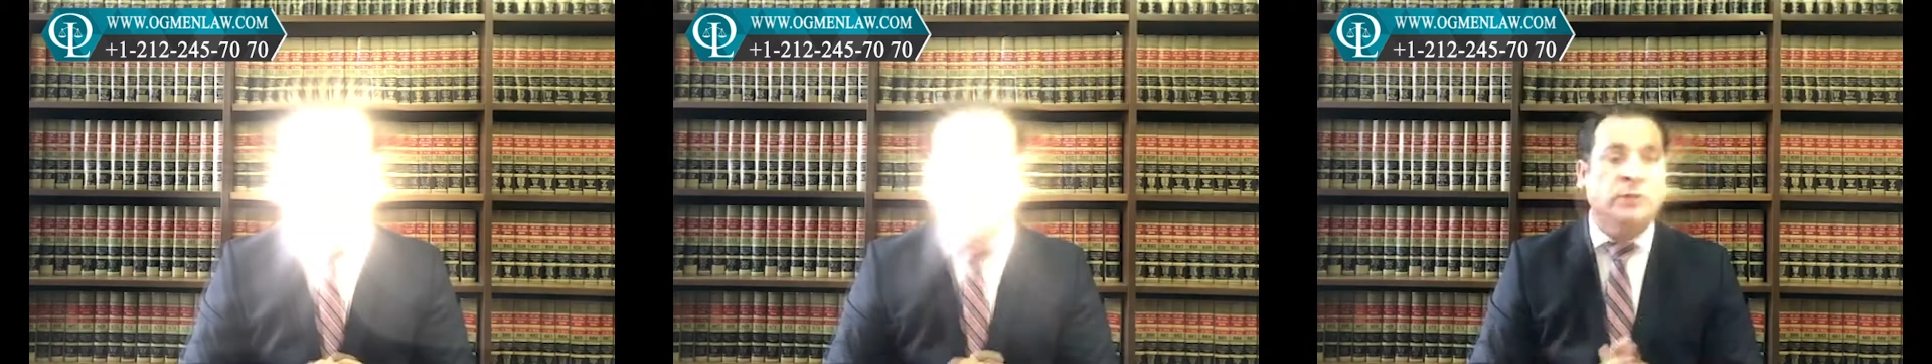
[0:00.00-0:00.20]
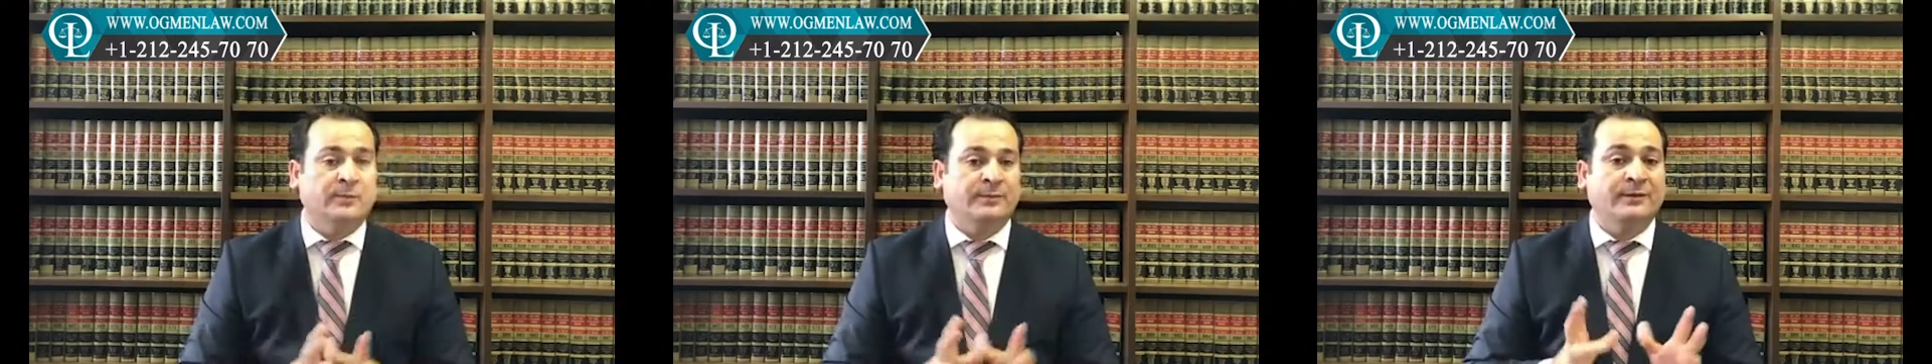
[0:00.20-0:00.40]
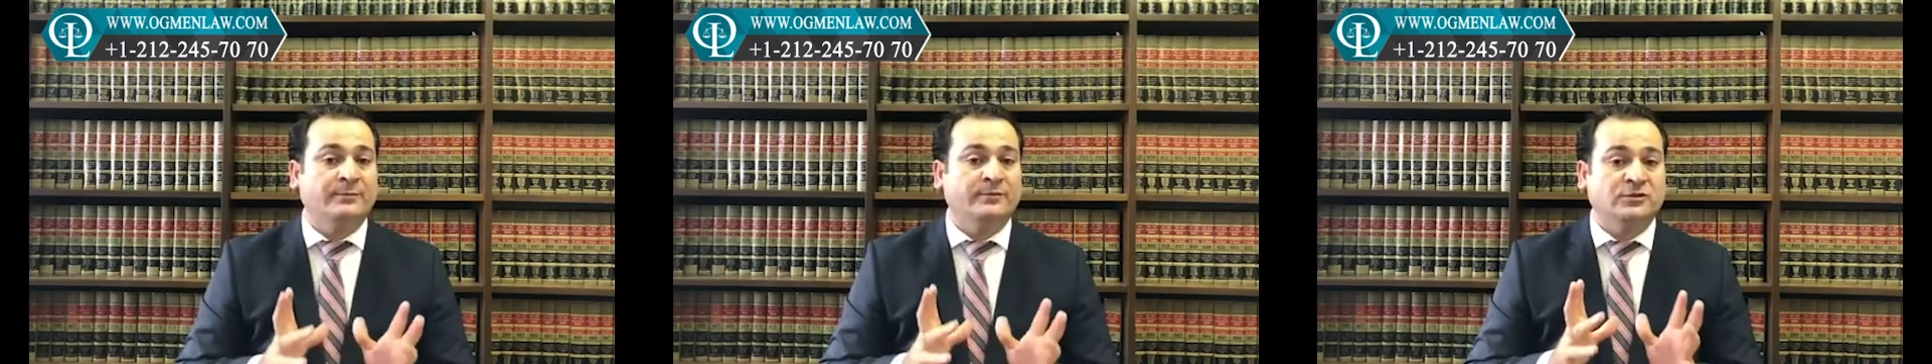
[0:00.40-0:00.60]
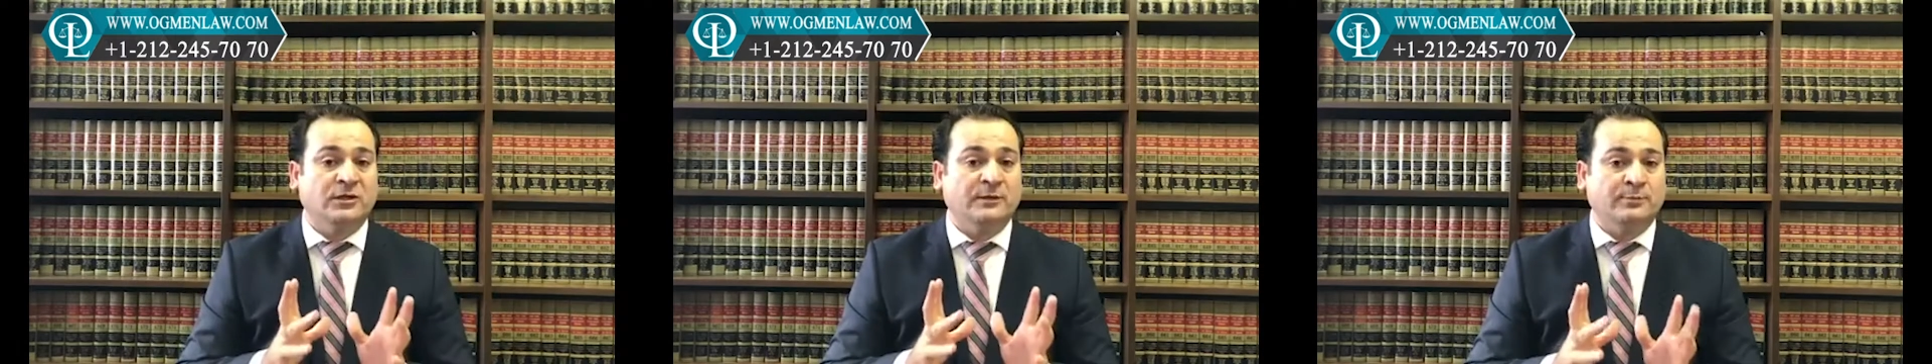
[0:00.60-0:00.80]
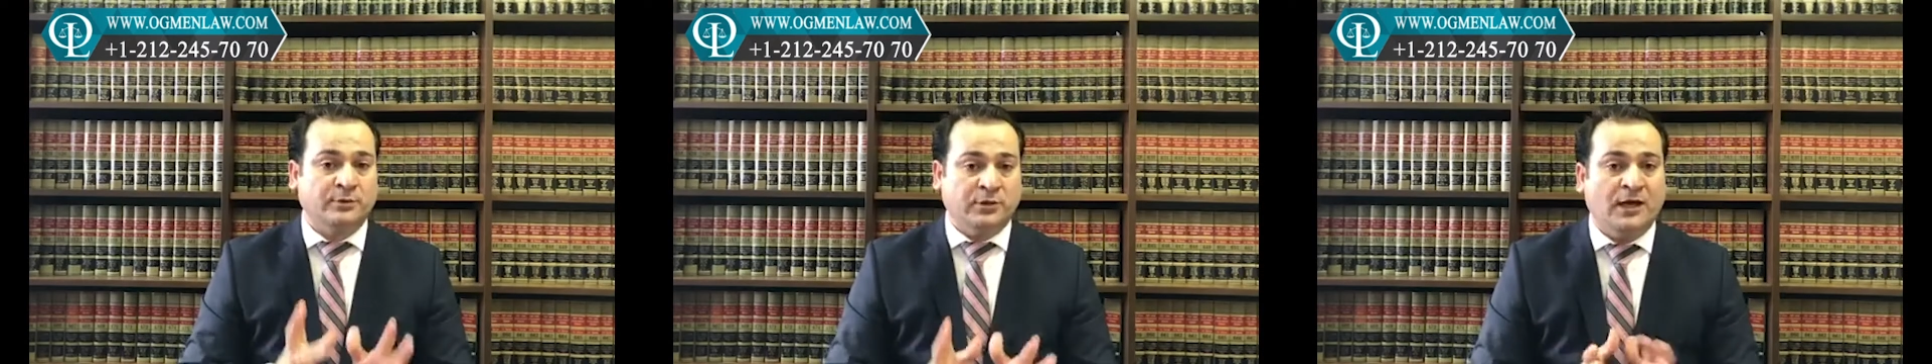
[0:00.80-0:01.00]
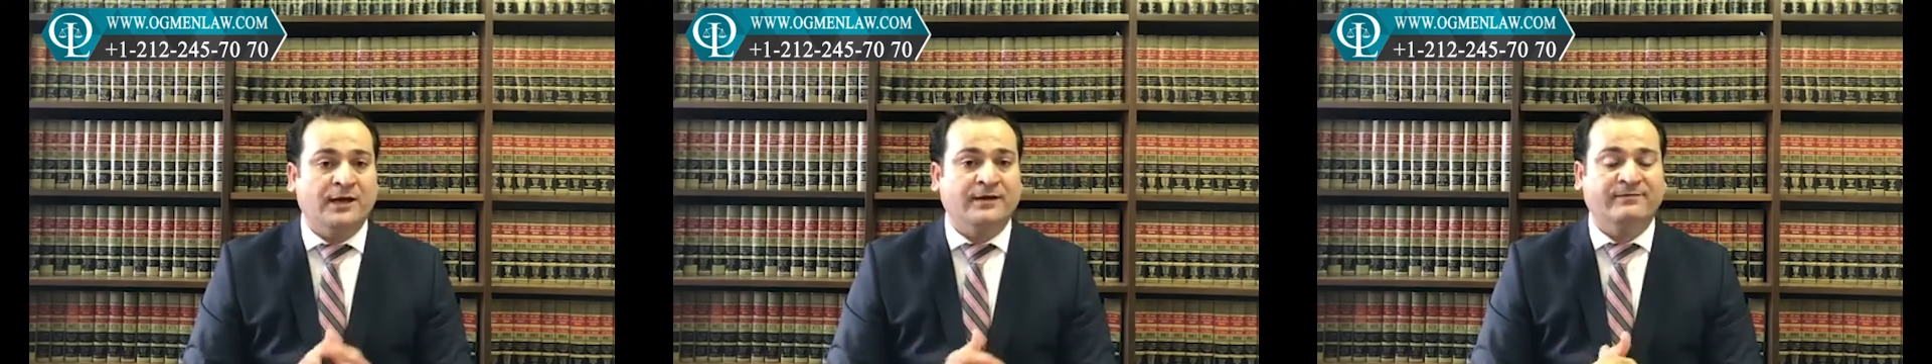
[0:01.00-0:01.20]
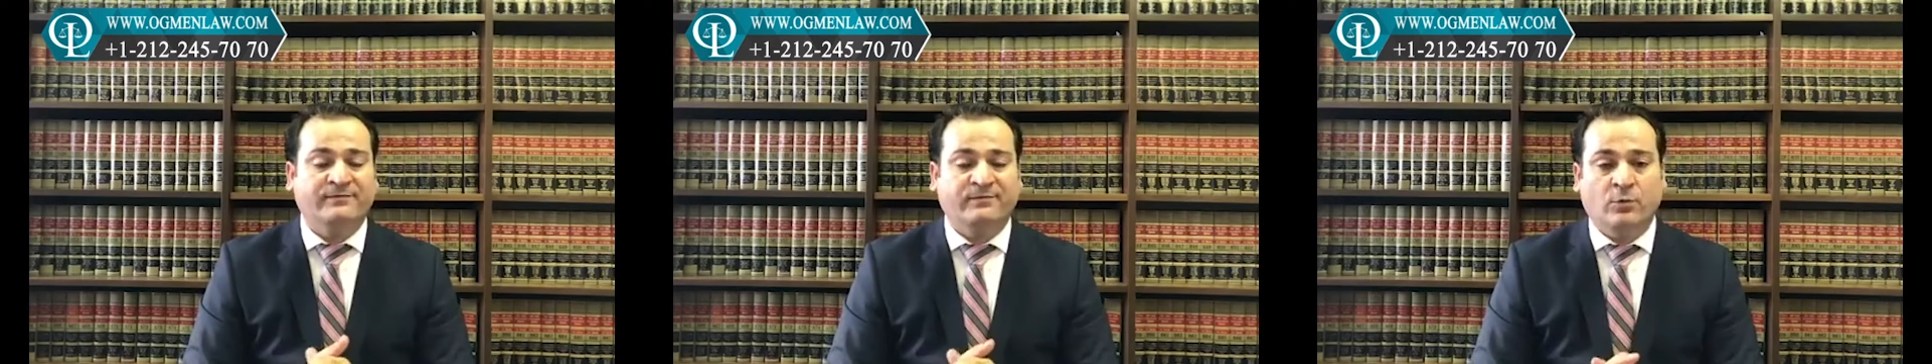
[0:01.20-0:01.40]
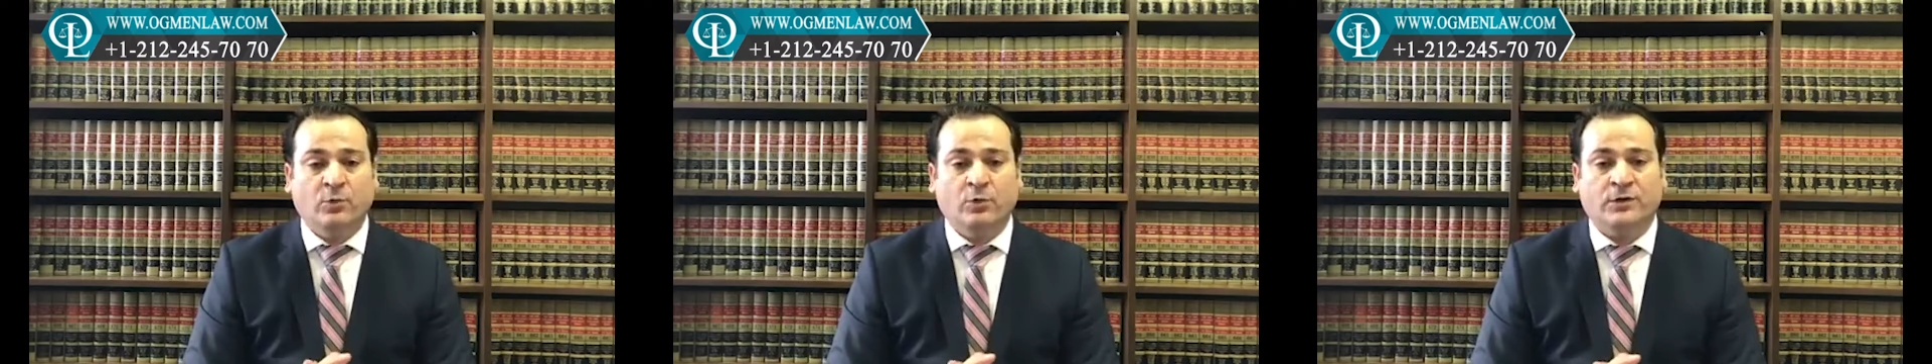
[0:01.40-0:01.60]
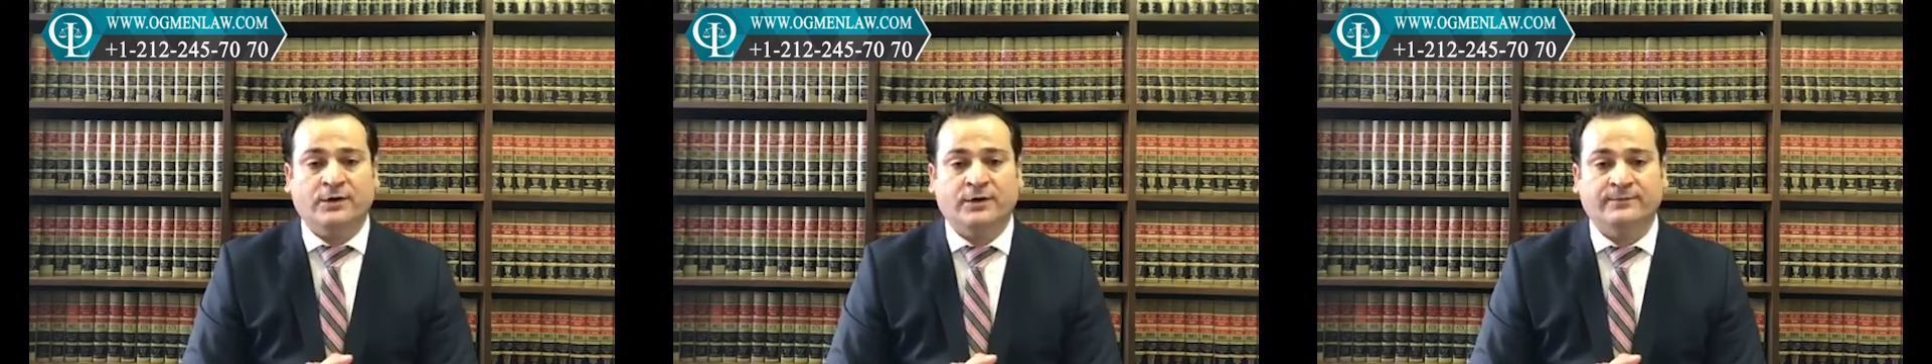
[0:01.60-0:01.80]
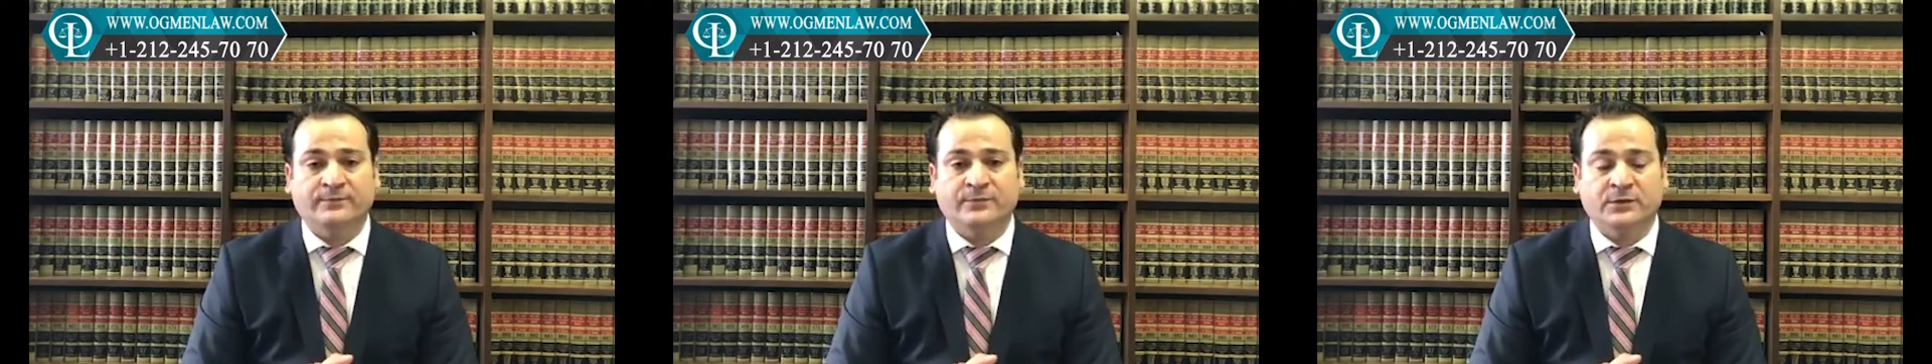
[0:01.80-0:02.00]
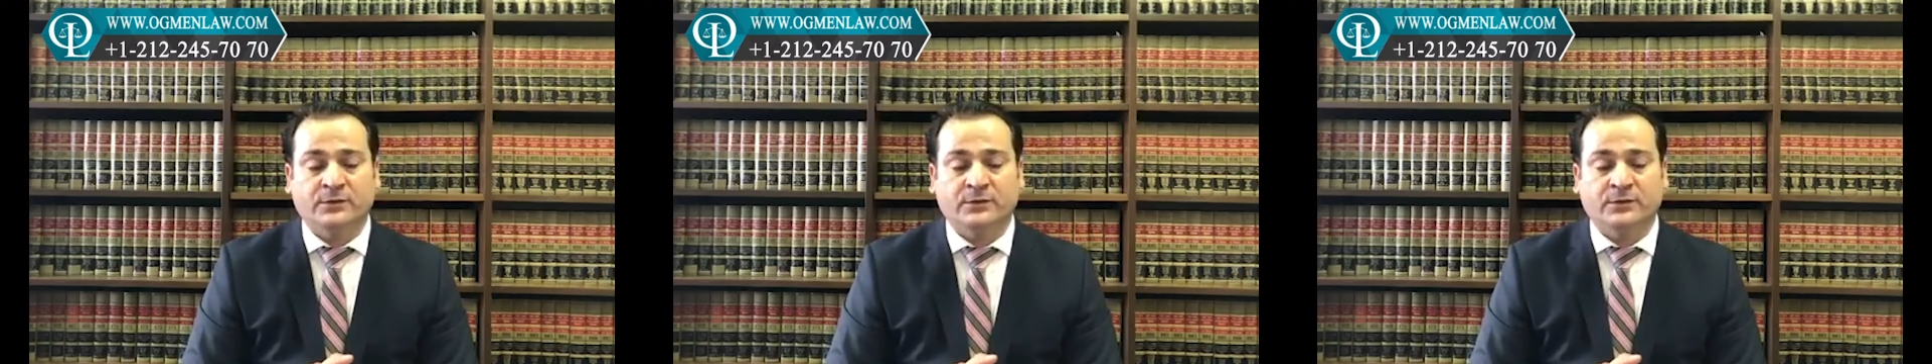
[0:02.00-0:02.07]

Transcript: You're going to be able to apply for